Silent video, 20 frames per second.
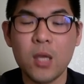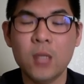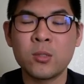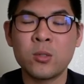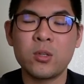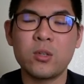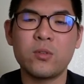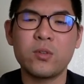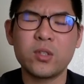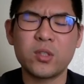
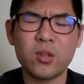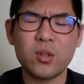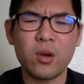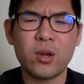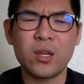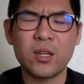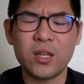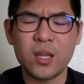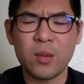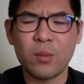So even
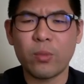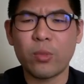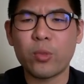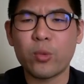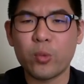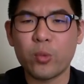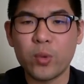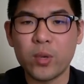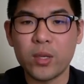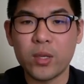talking them
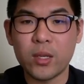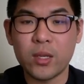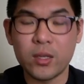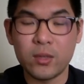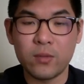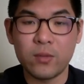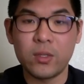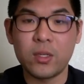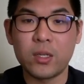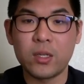through it and
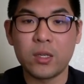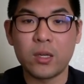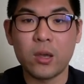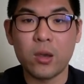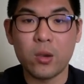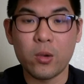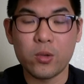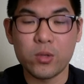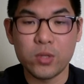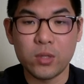even
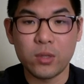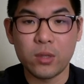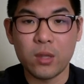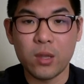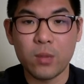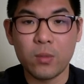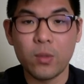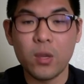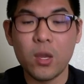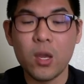encouraging
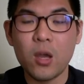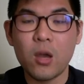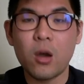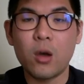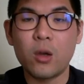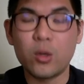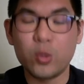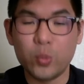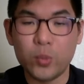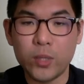them
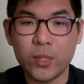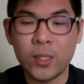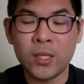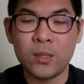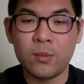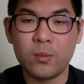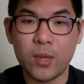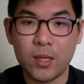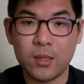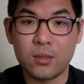on a
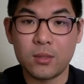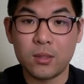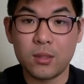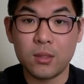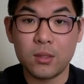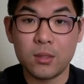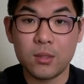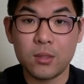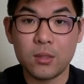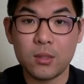weekly
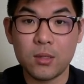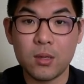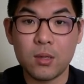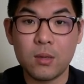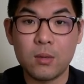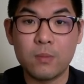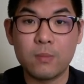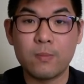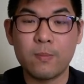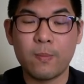basis,
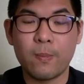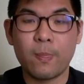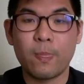um,